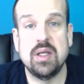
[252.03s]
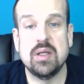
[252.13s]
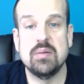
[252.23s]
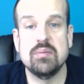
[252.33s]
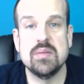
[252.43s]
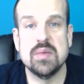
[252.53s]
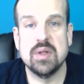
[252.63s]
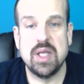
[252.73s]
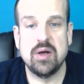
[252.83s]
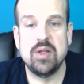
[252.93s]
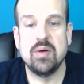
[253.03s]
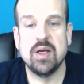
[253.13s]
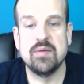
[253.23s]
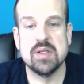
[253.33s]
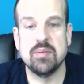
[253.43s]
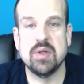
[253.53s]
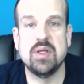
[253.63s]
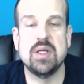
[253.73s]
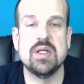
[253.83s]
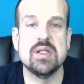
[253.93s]
and now you have something
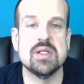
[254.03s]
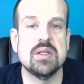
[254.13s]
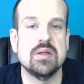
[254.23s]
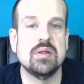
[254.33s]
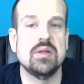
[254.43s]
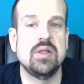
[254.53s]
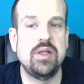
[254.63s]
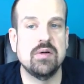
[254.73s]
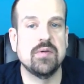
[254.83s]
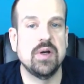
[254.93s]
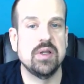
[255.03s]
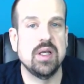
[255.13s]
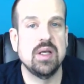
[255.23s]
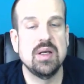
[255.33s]
that is keto friendly.